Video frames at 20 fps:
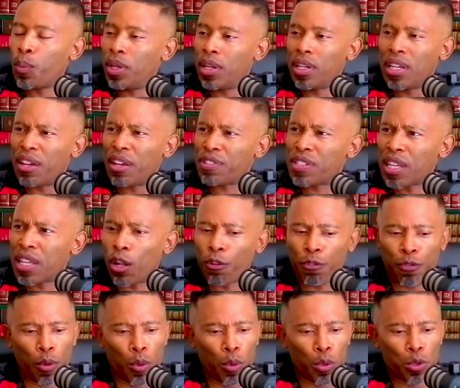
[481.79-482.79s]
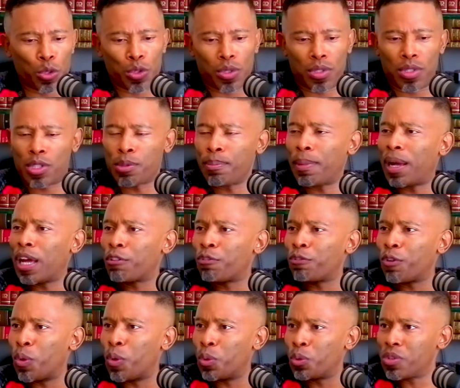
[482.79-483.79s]
we didn't have cell phones,
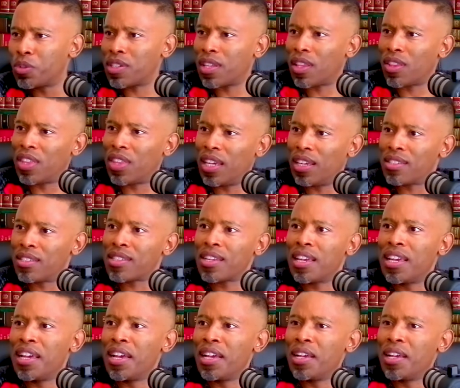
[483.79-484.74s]
smartphones, and things.